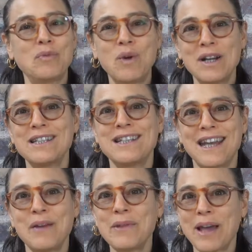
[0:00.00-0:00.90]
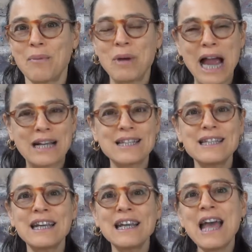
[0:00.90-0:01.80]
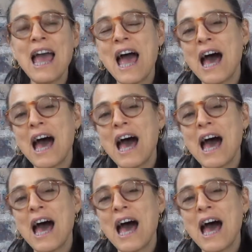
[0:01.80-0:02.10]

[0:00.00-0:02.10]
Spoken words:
one day without practicing.